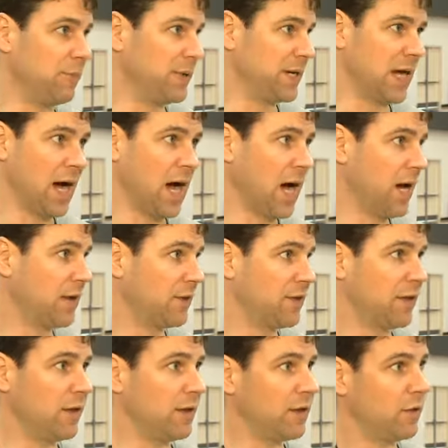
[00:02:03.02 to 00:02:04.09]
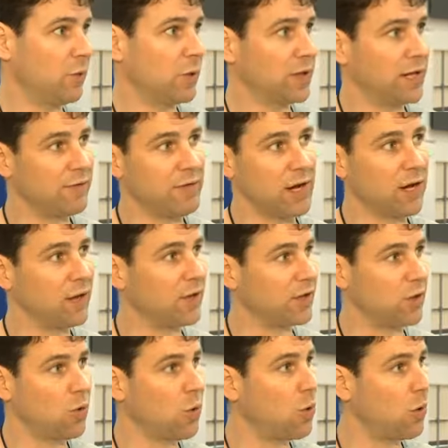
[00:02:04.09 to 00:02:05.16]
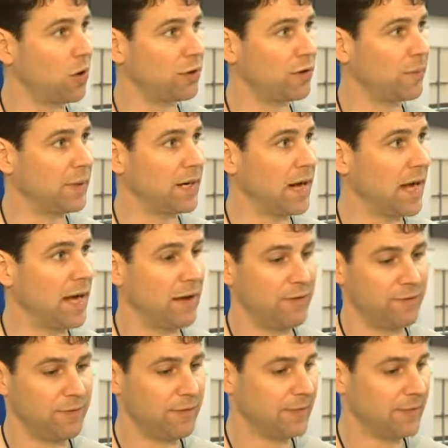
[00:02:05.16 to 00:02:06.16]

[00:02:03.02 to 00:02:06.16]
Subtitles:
beyond the what they've done on the court, I mean, I have